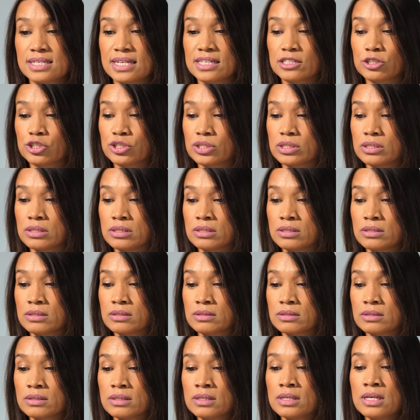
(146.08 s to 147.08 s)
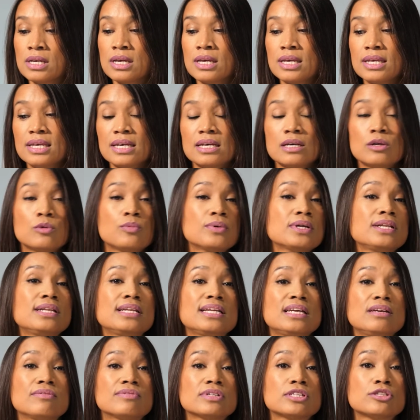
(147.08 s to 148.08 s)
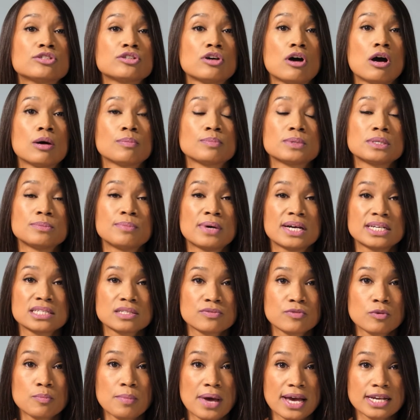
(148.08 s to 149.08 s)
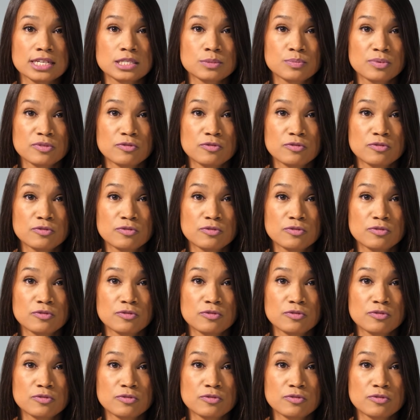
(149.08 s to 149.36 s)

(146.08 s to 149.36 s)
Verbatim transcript: section. Here we'll leave it to optimize for max